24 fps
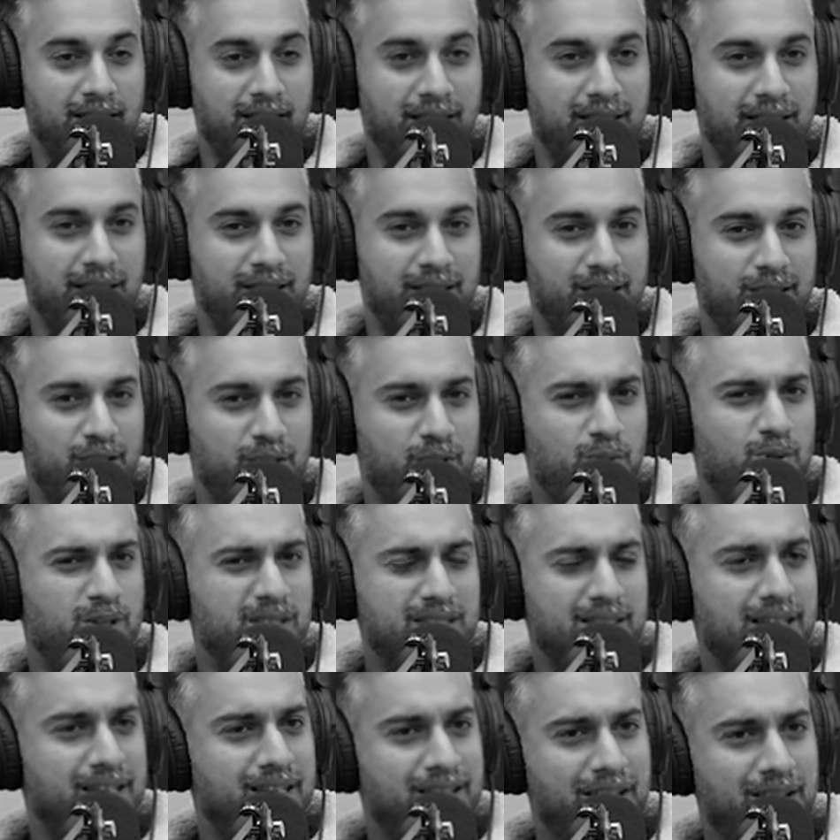they
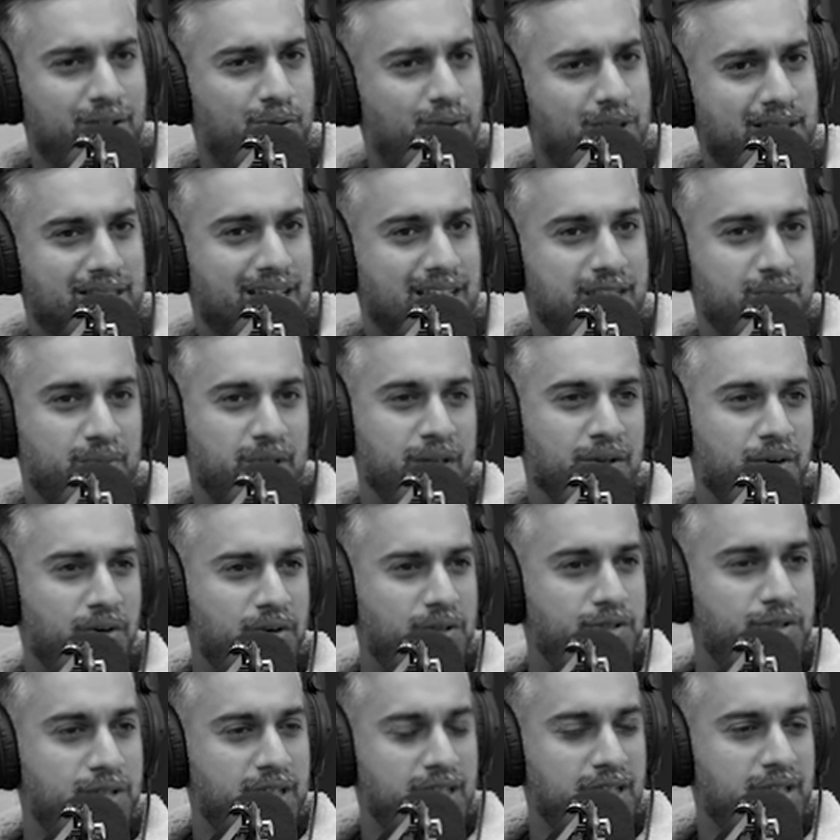always ask me,
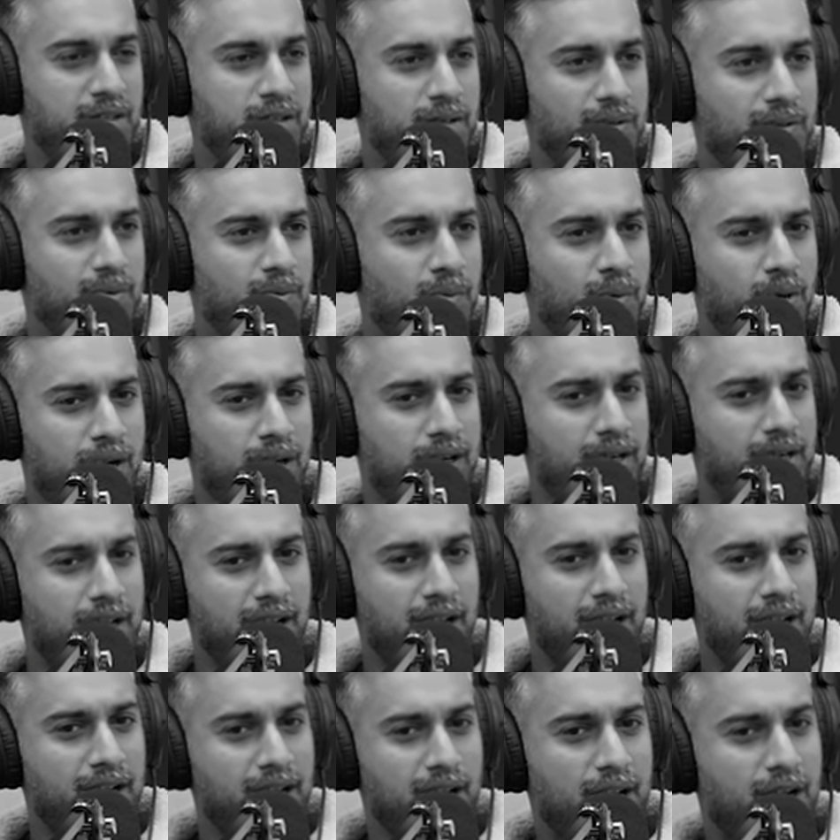oh, Junaid,
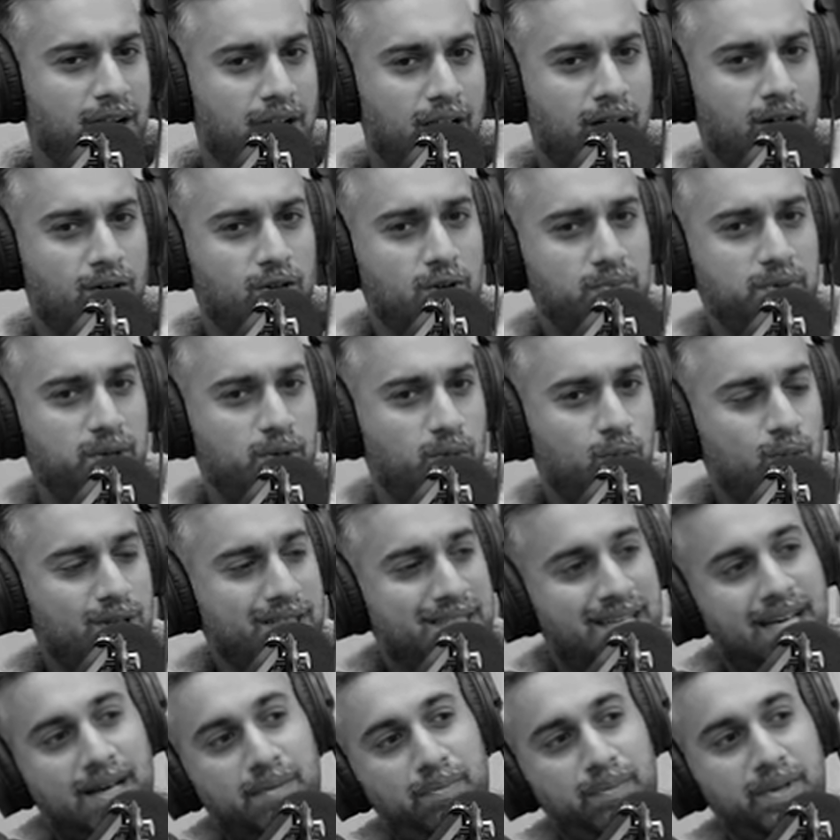how come you're
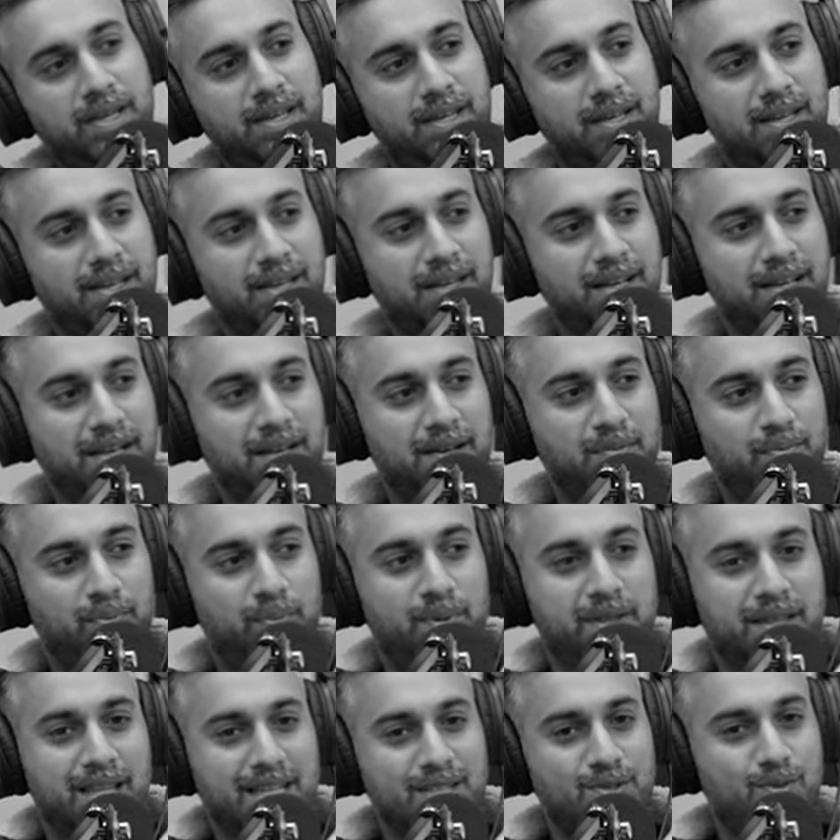always happy?
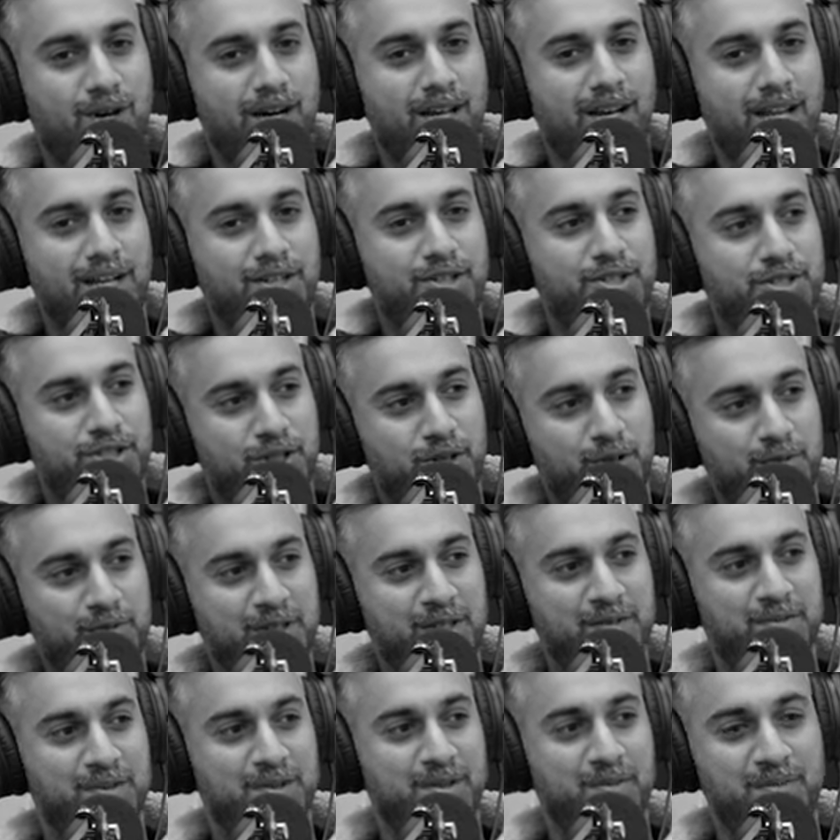But that's what I like to show
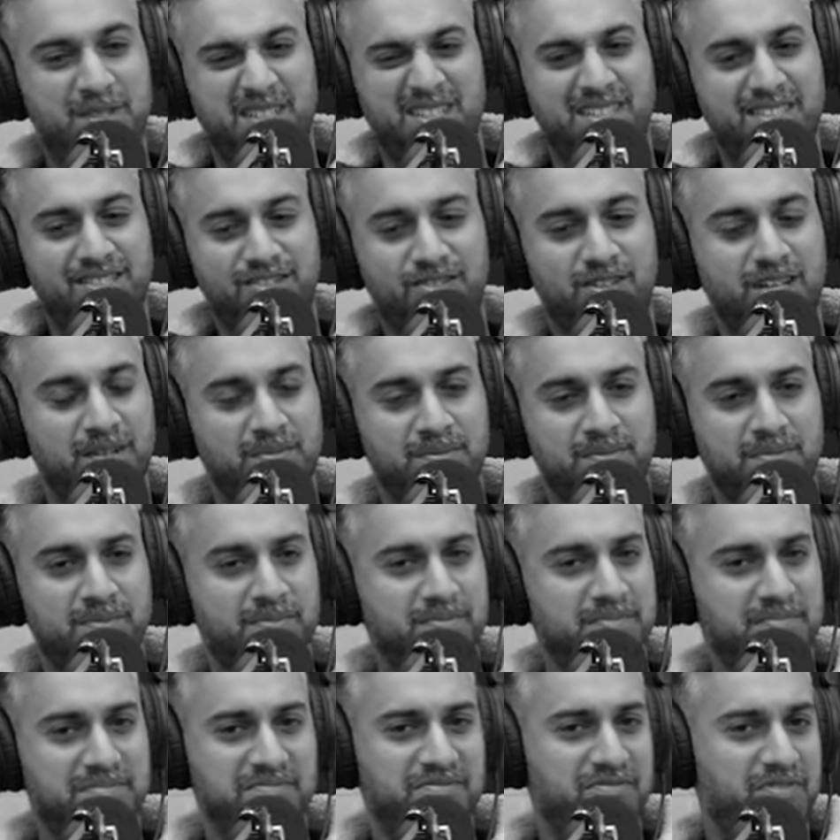people. I mean,
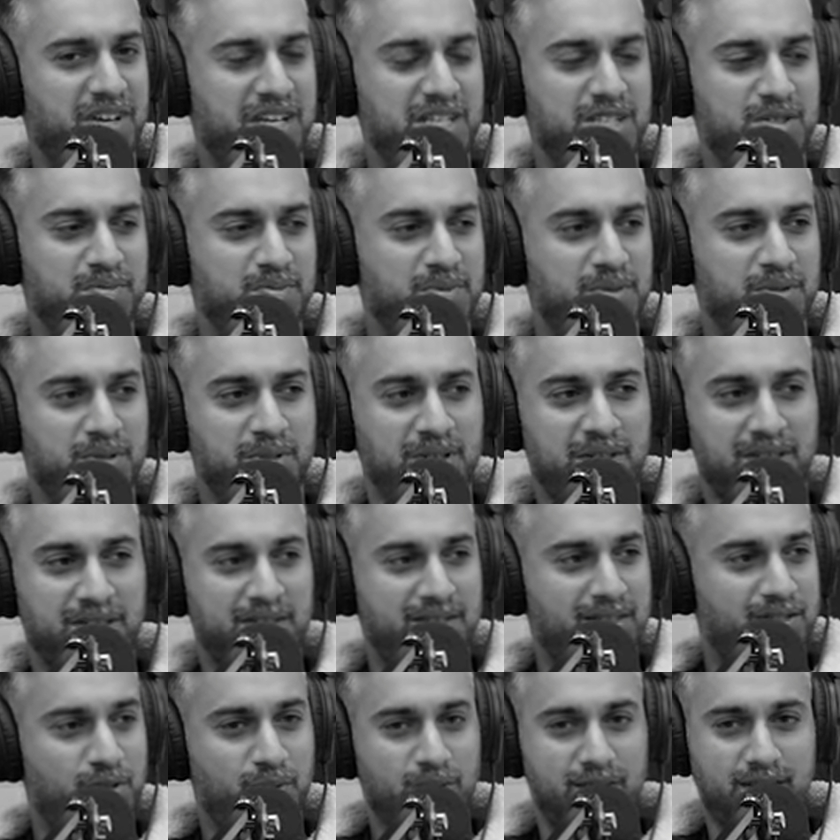Instagram, Facebook,
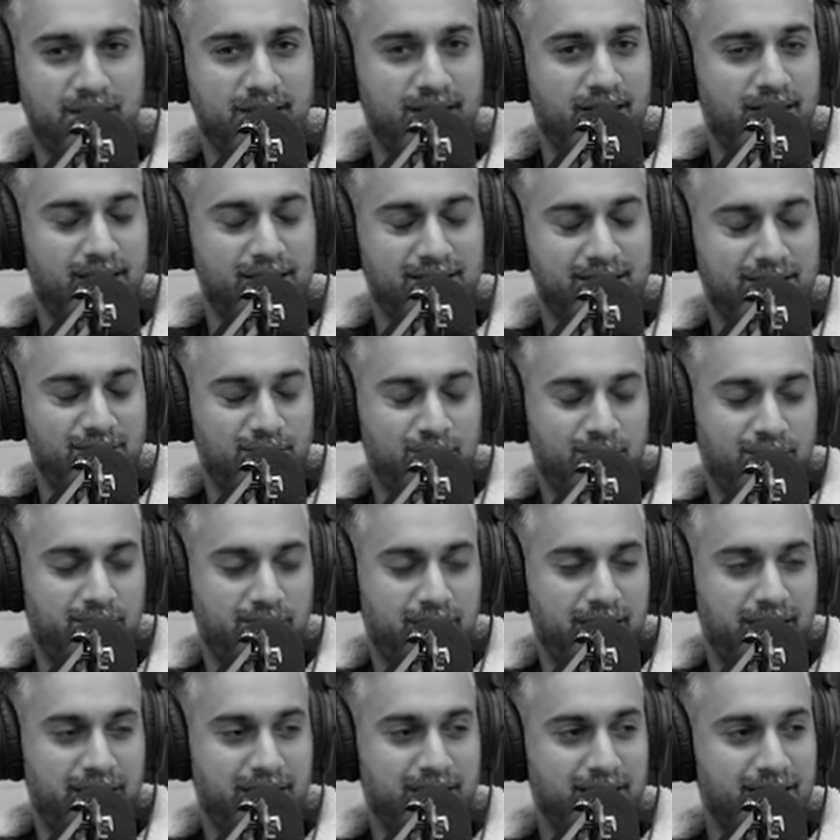Twitter, it's all
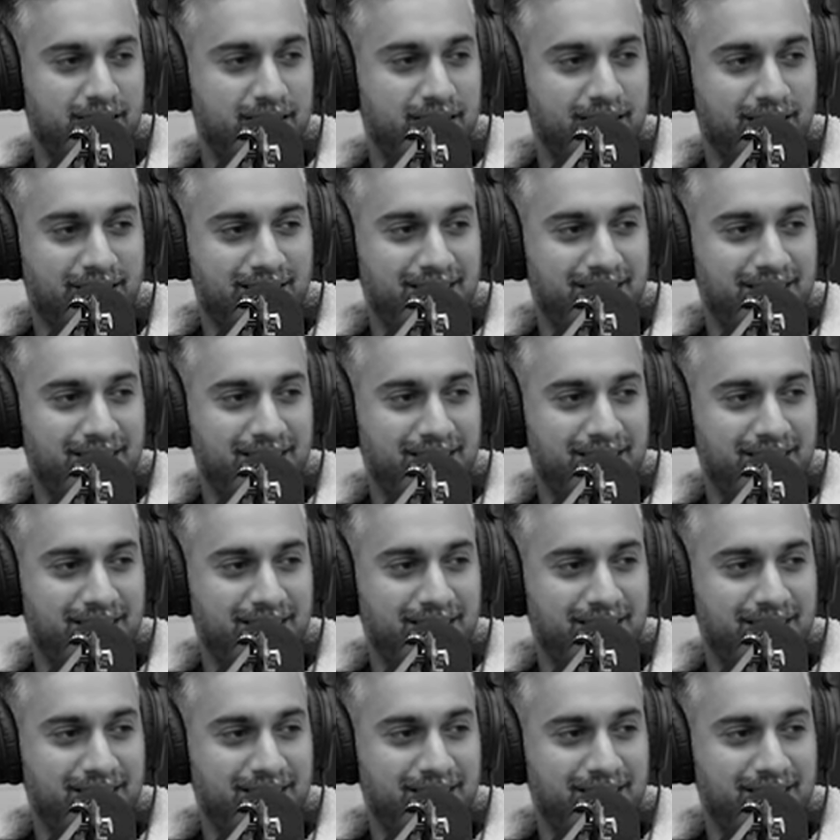fake.